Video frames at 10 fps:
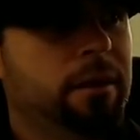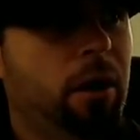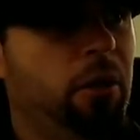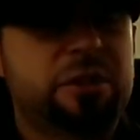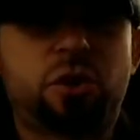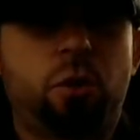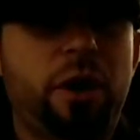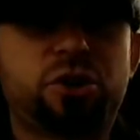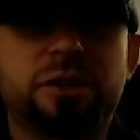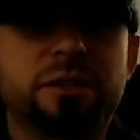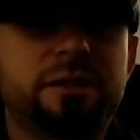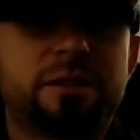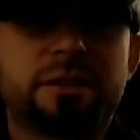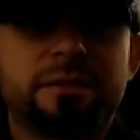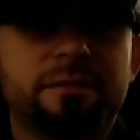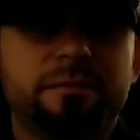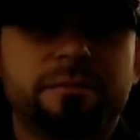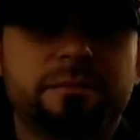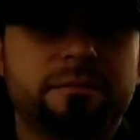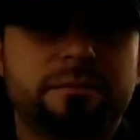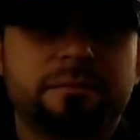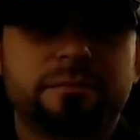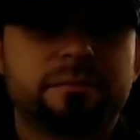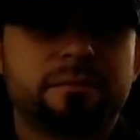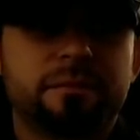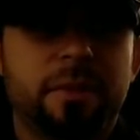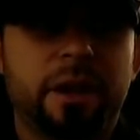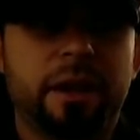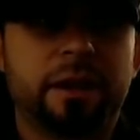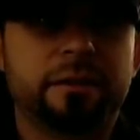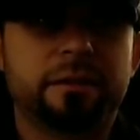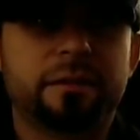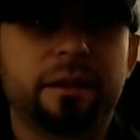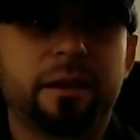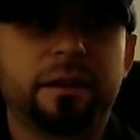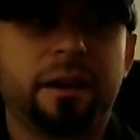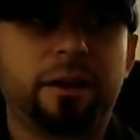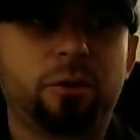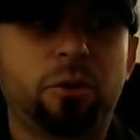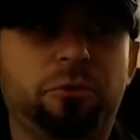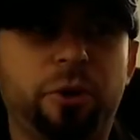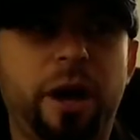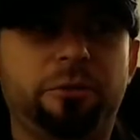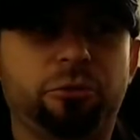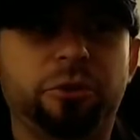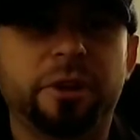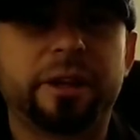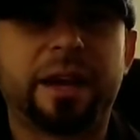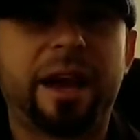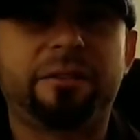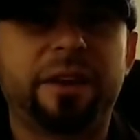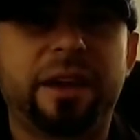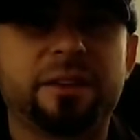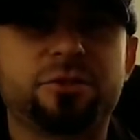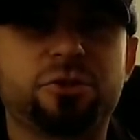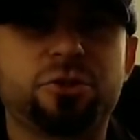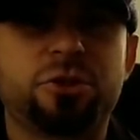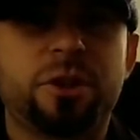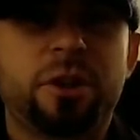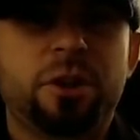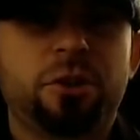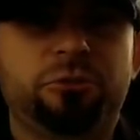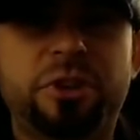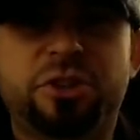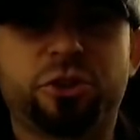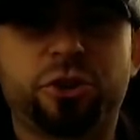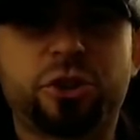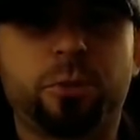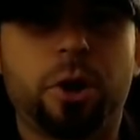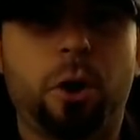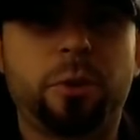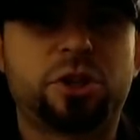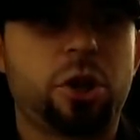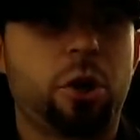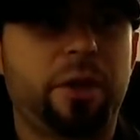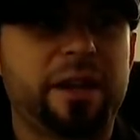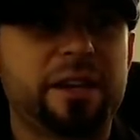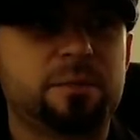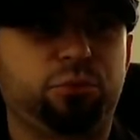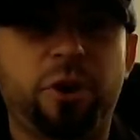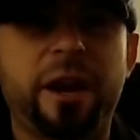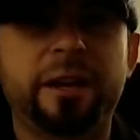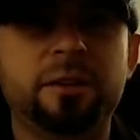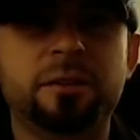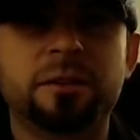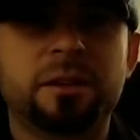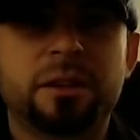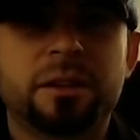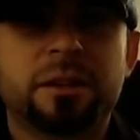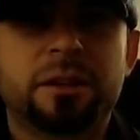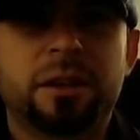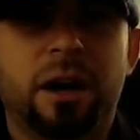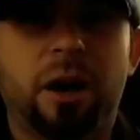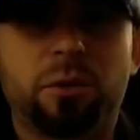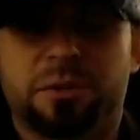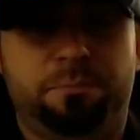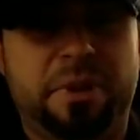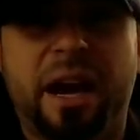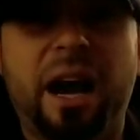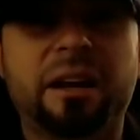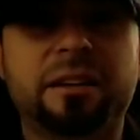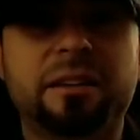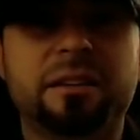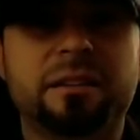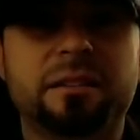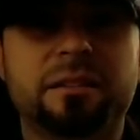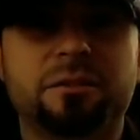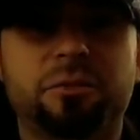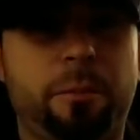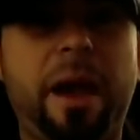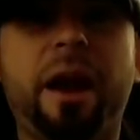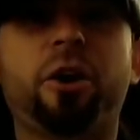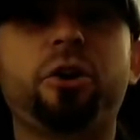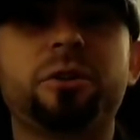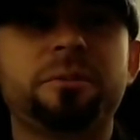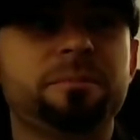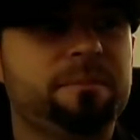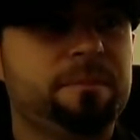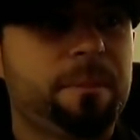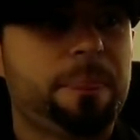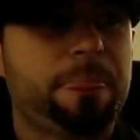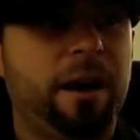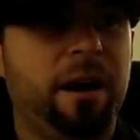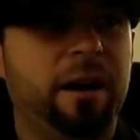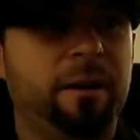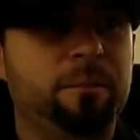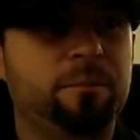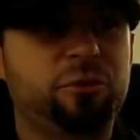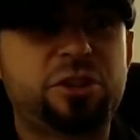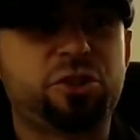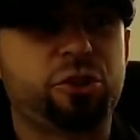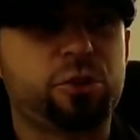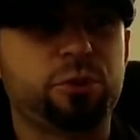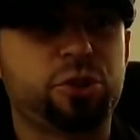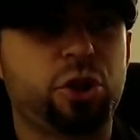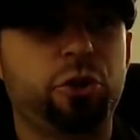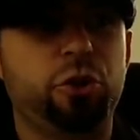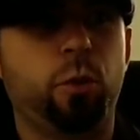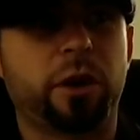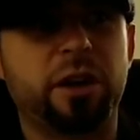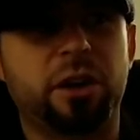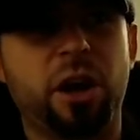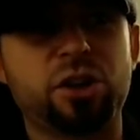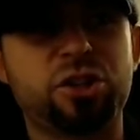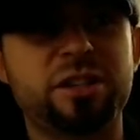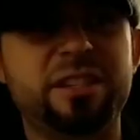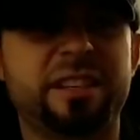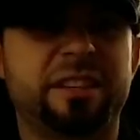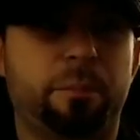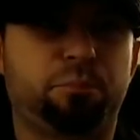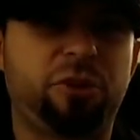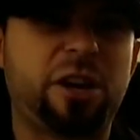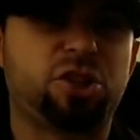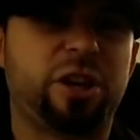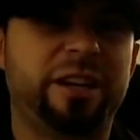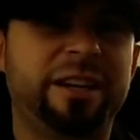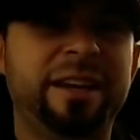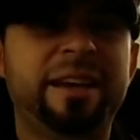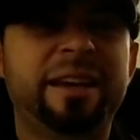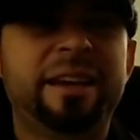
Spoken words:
all these questions. And I if we're ever really going to have the answers. Research will always show that his brain was beyond repair. Research will show you what concussions and depression